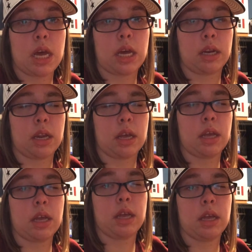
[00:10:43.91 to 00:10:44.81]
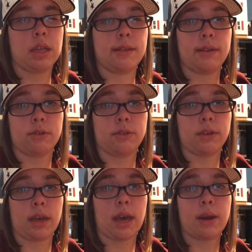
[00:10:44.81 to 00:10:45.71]
And
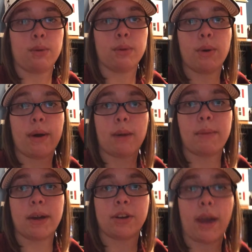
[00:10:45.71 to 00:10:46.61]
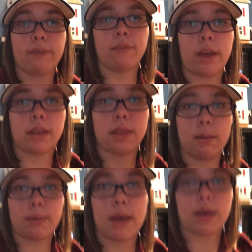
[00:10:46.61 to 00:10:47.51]
seriously, I don't know how much I've liked
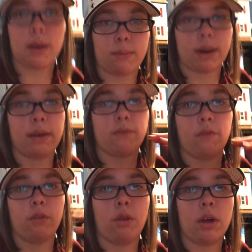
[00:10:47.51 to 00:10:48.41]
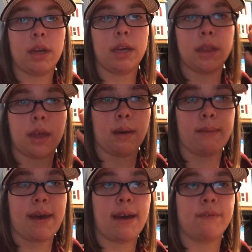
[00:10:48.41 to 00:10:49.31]
the band, but I've liked
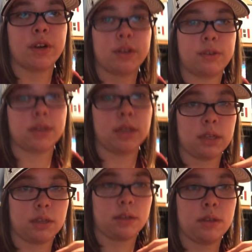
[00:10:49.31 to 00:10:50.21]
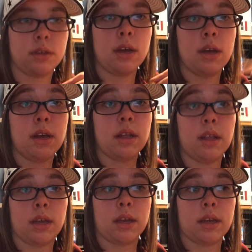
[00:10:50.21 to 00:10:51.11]
them ever since.
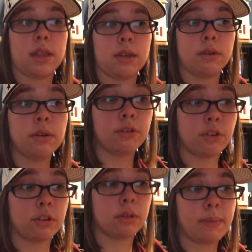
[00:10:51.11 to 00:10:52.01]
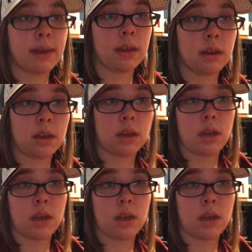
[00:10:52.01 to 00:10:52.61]
Like, they're a New Jersey band.